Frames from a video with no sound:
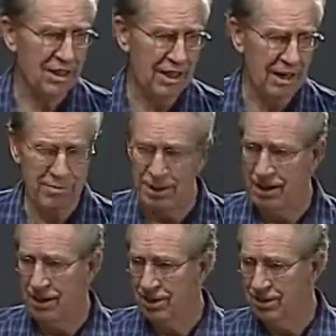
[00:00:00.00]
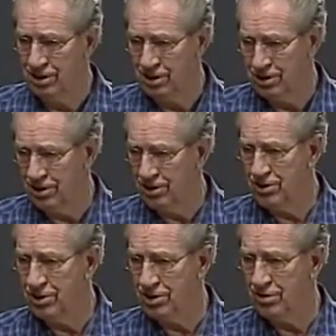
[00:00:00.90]
capitalized, as it is
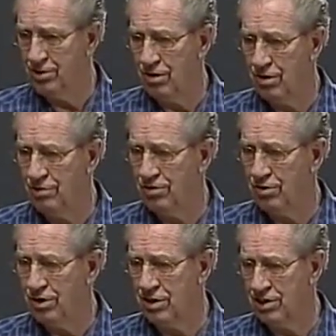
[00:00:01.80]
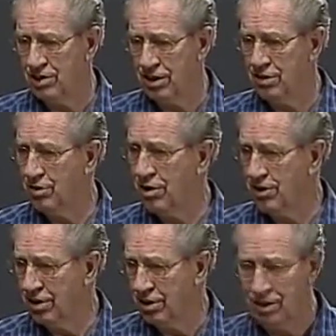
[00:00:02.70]
here, all four letters, L-O-R-D, and